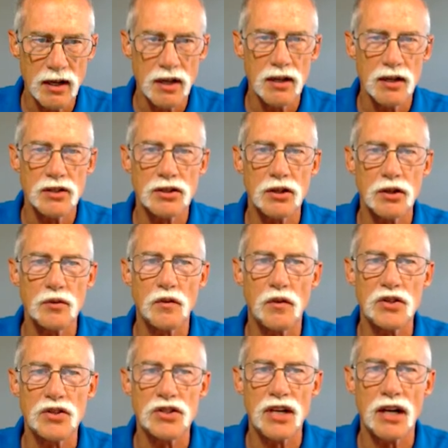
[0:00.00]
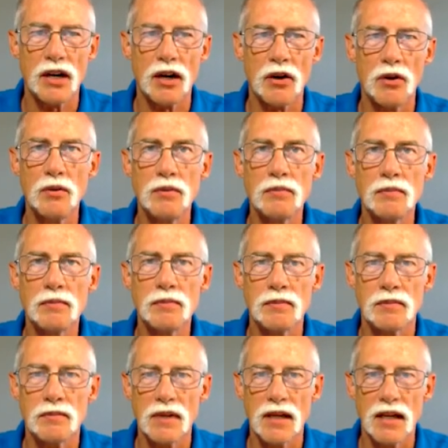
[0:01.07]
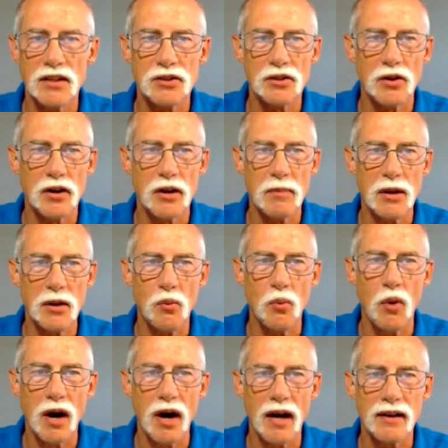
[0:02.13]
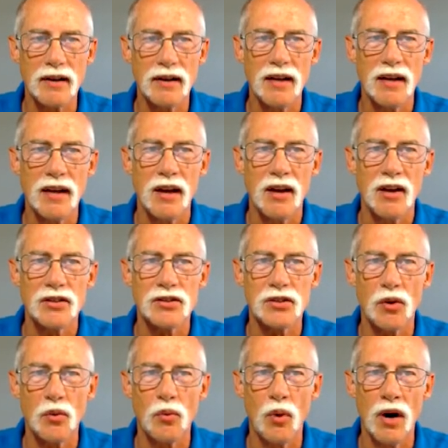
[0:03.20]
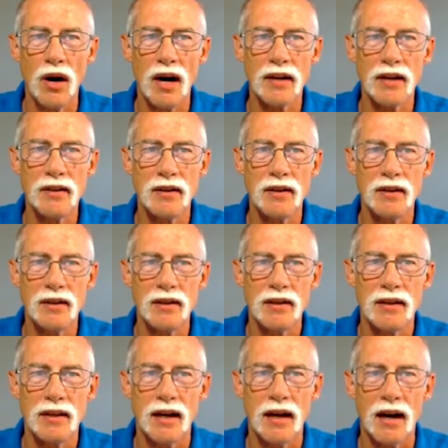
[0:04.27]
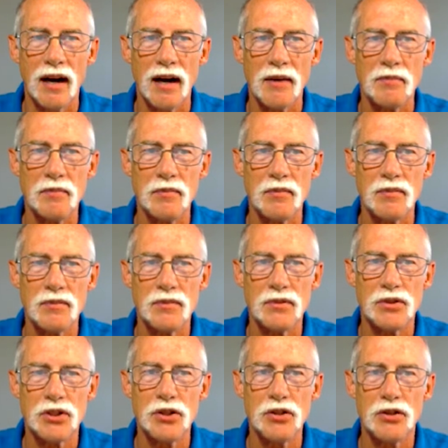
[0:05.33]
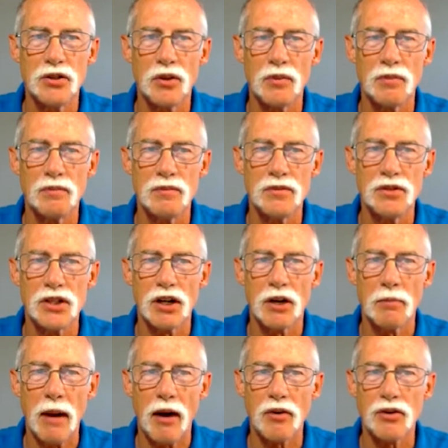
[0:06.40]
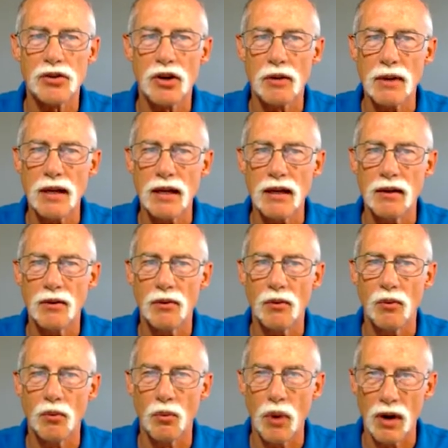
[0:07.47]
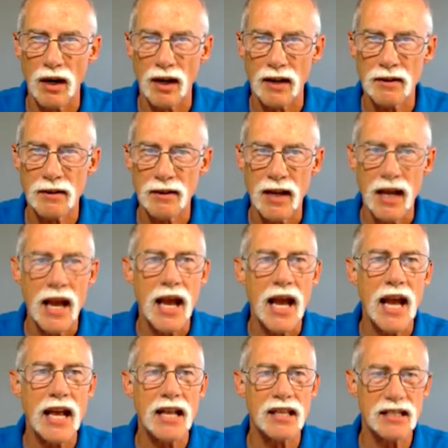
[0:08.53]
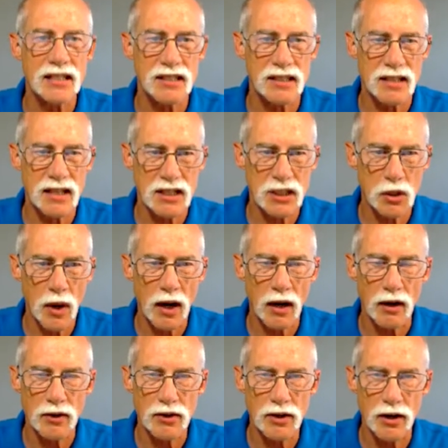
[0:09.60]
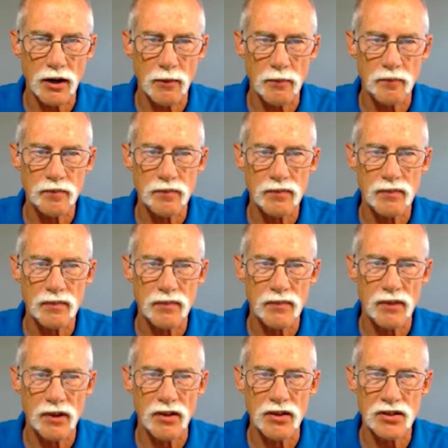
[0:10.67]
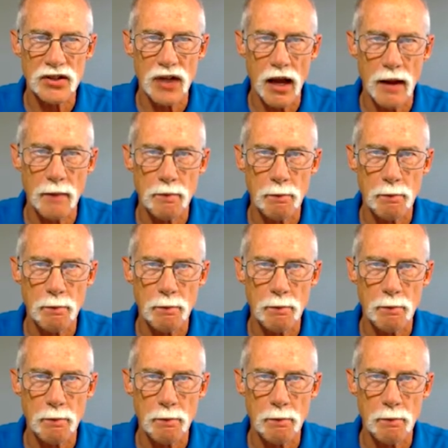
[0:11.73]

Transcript: So for zero, it's going to be one. So one, uh, two to the zero power is going to be one, and this is the square term. They're the same.